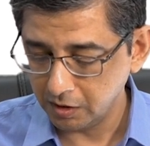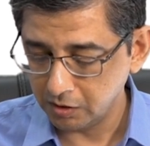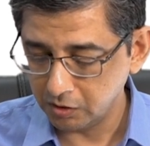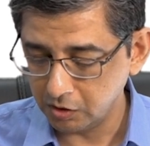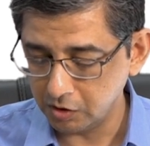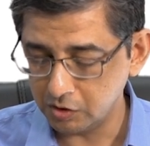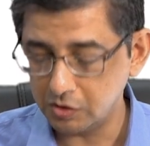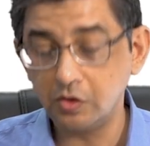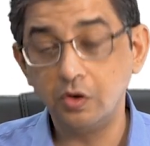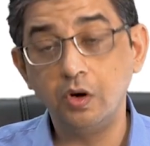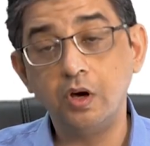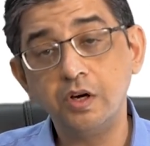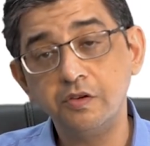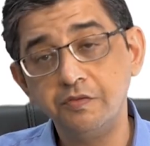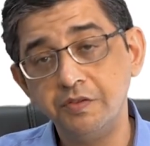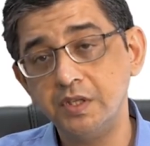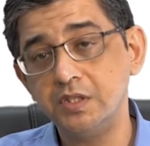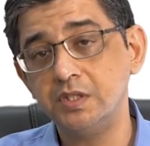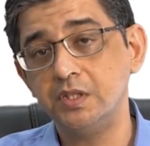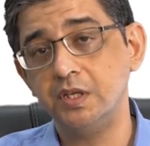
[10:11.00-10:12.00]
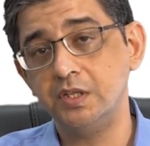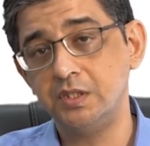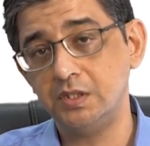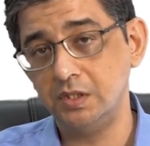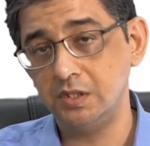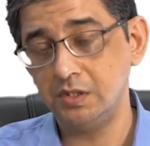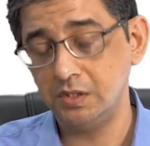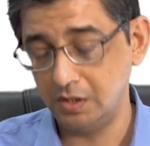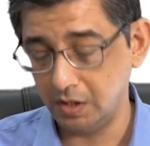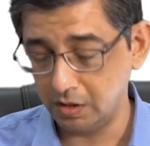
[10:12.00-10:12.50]
This clock face test
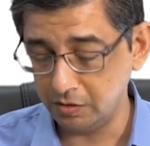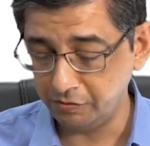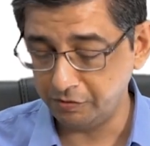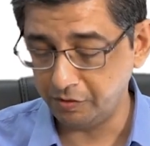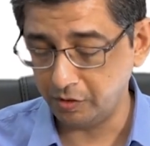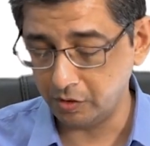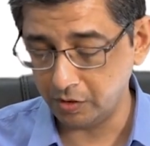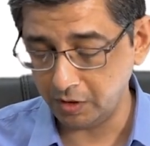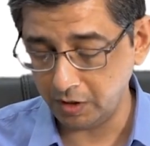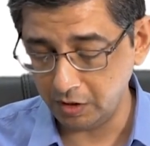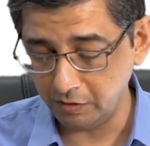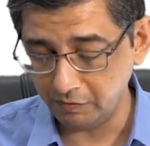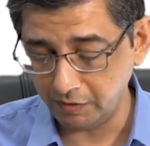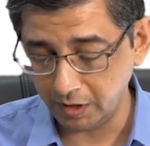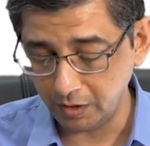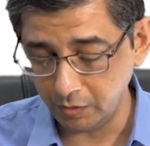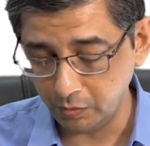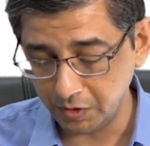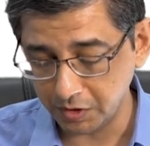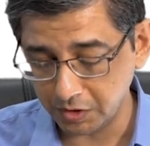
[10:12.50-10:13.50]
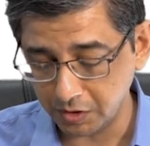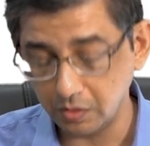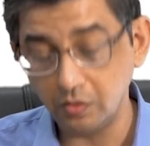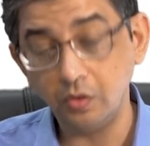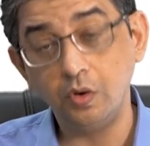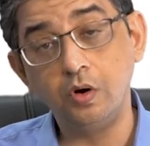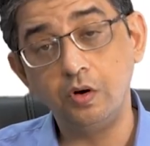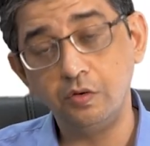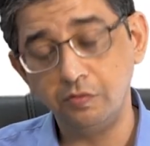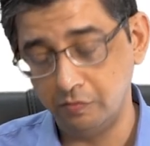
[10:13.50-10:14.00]
is done for evaluation
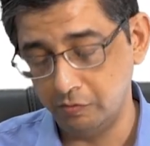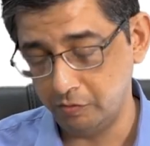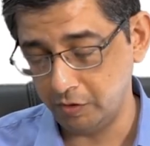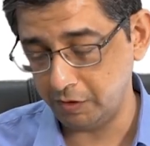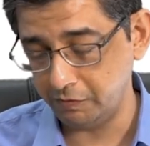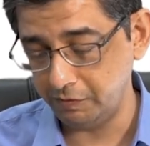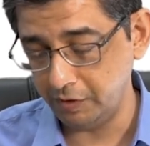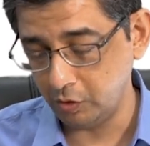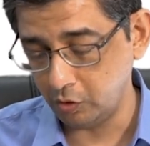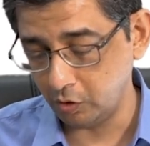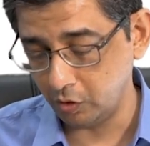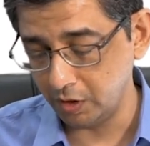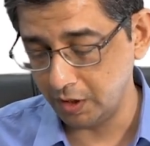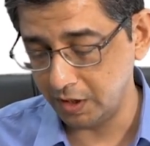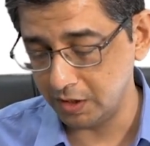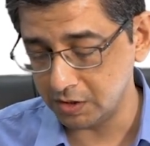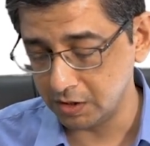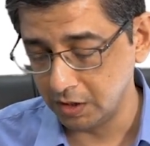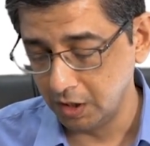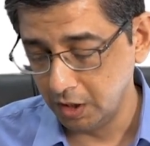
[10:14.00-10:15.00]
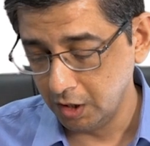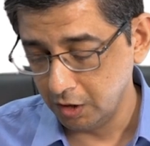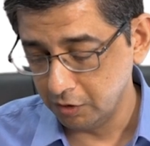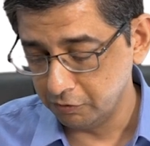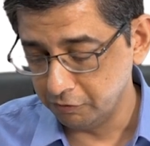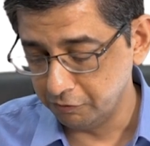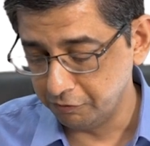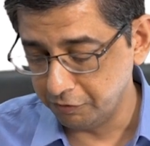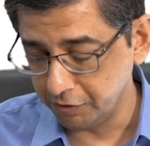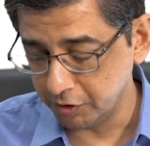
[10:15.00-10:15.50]
of what we call as
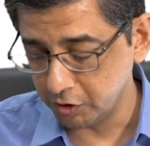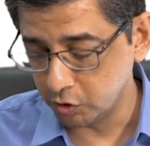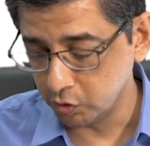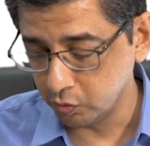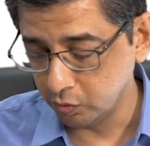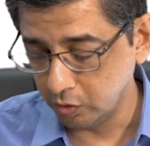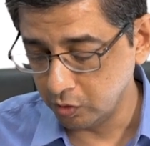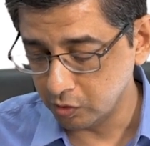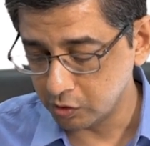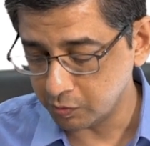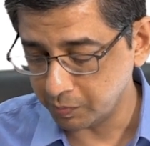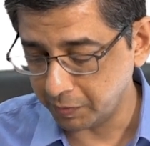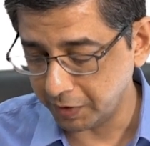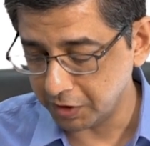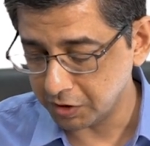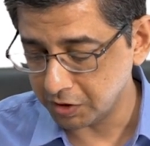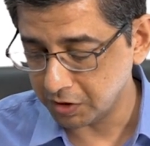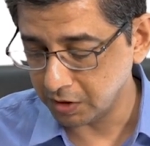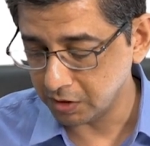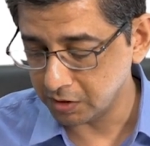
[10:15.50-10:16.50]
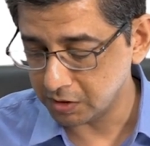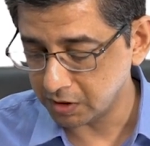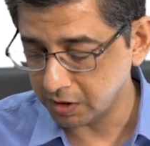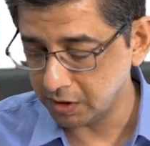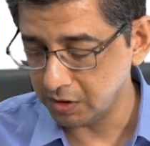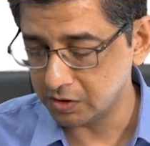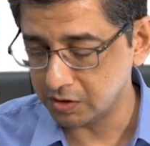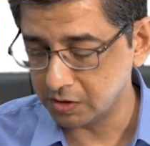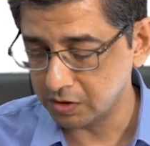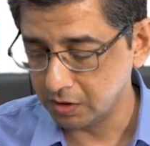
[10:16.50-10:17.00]
visuospatial
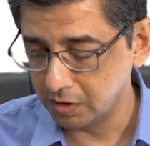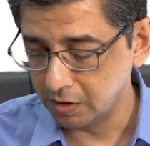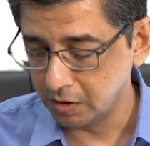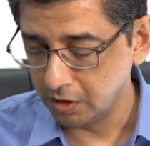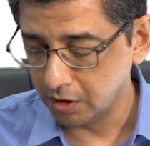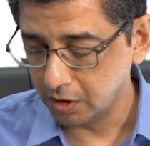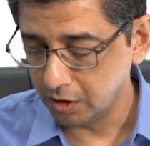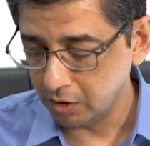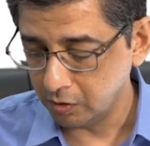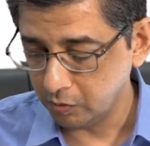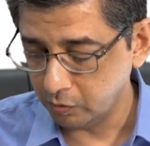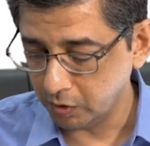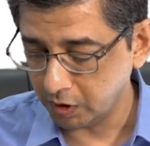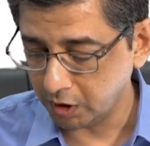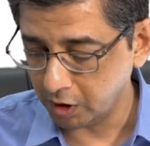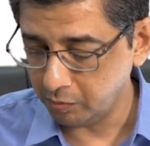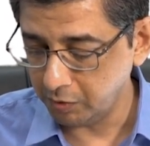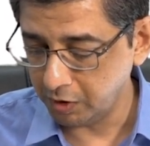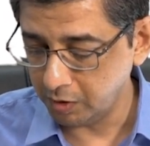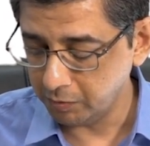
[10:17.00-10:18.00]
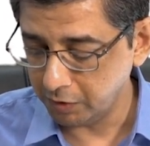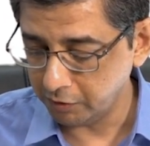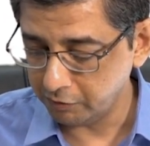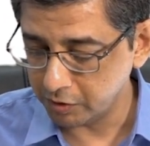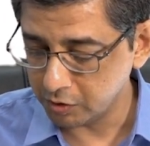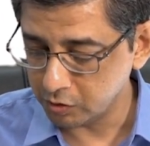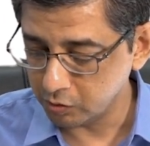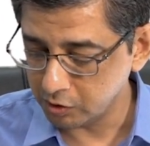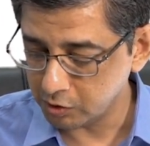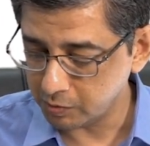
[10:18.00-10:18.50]
skills. What I mean by
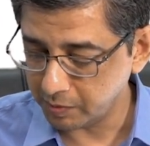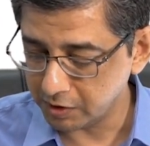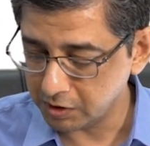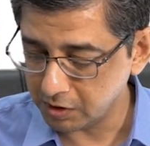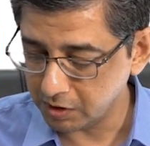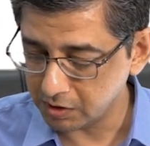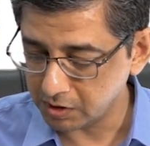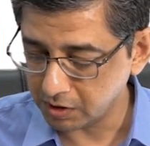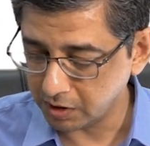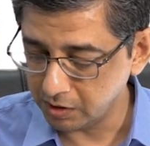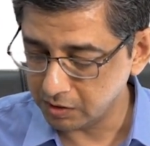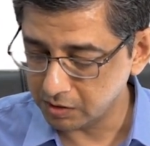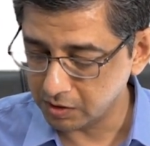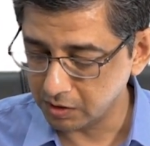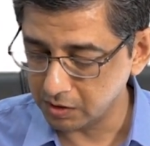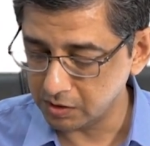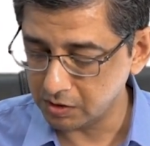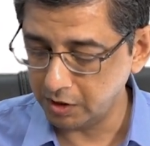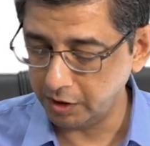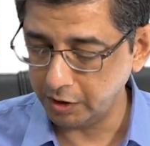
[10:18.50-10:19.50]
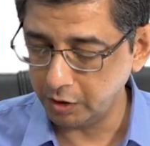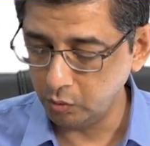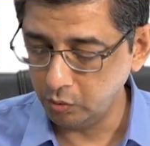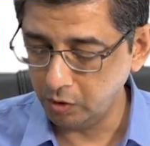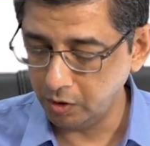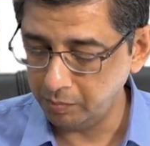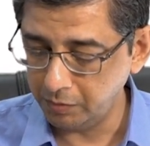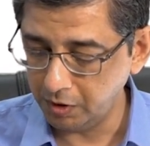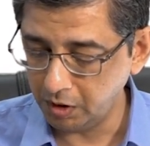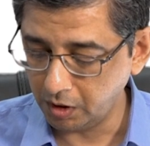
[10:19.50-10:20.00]
visuospatial skills is that you
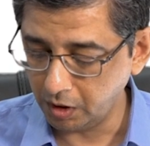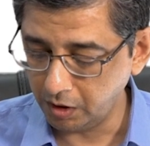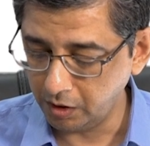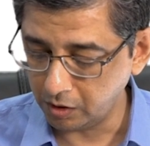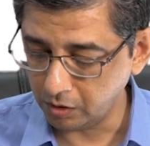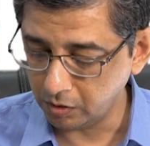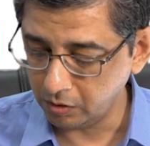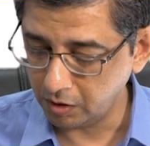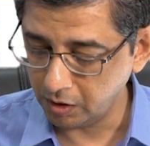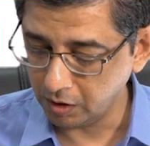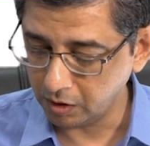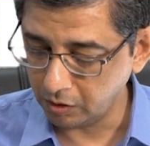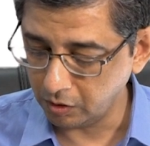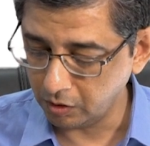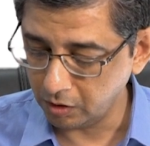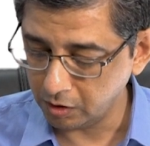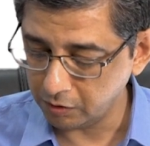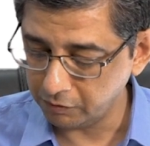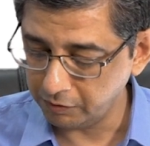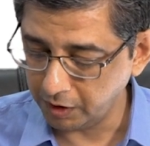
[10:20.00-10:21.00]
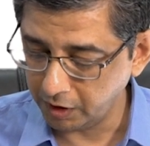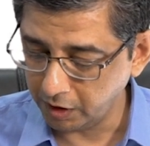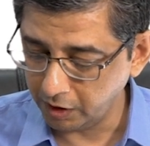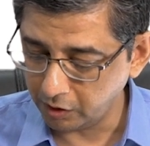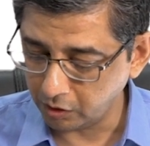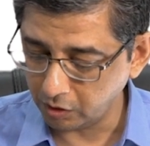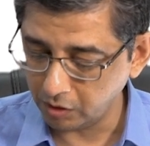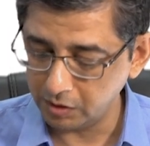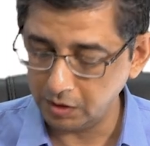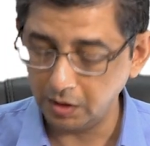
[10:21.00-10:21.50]
and me can draw a clock, we can
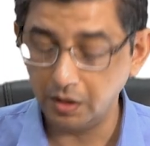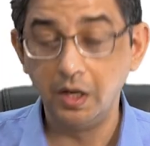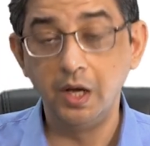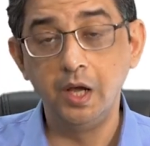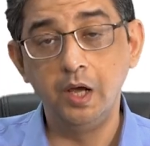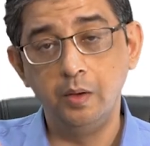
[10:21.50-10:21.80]
draw the